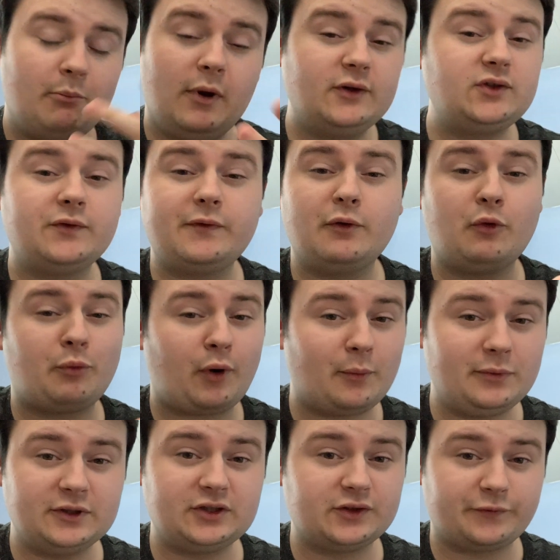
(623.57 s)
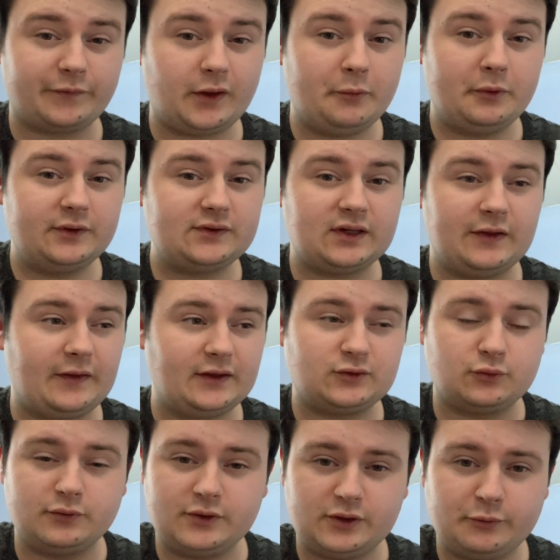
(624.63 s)
Most of you are probably just viewers and that's
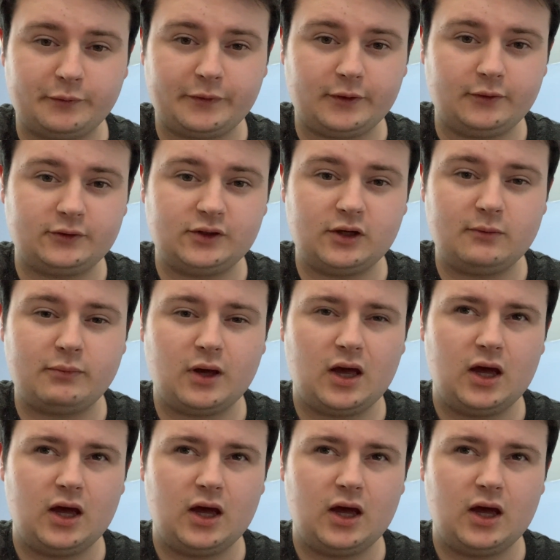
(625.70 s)
all you do with YouTube.